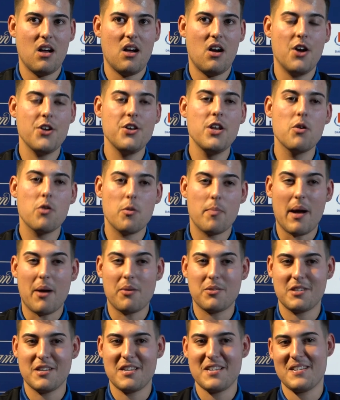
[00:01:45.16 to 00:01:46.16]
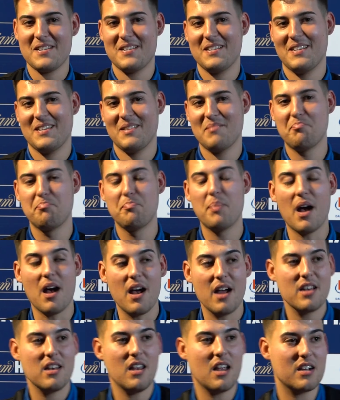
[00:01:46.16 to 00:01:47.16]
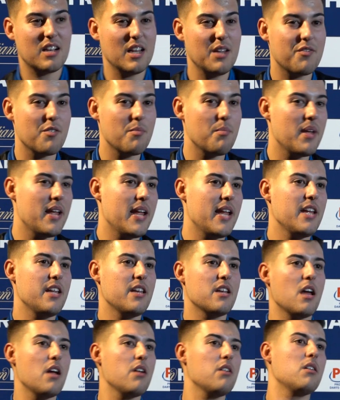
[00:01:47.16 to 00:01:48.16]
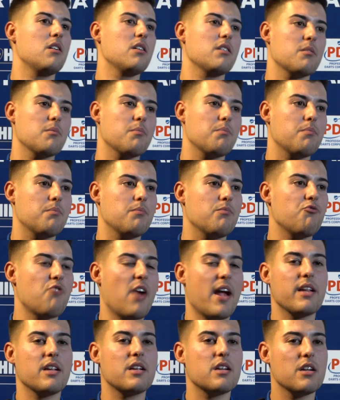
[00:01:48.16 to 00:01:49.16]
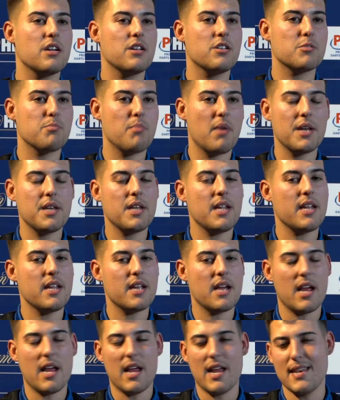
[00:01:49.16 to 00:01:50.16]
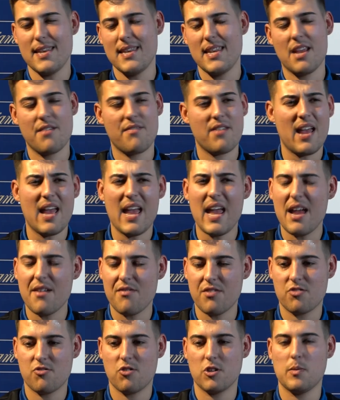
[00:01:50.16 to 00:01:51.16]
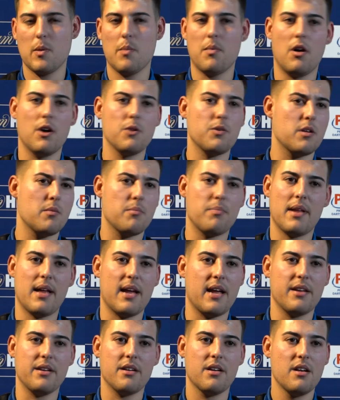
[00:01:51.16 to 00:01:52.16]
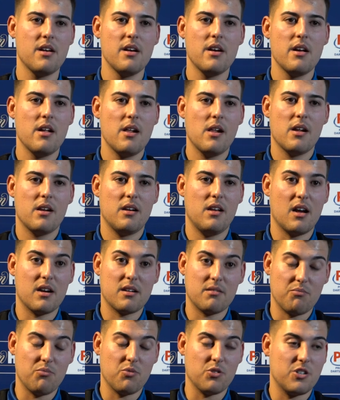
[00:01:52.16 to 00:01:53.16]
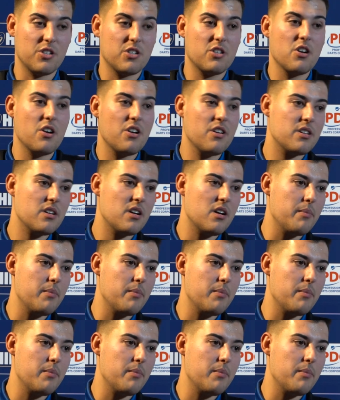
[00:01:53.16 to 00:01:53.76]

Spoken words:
I knew about it. But luckily for me, you know, like, rankings, money, it never ever crossed my mind when I'm playing. Luck, which is good.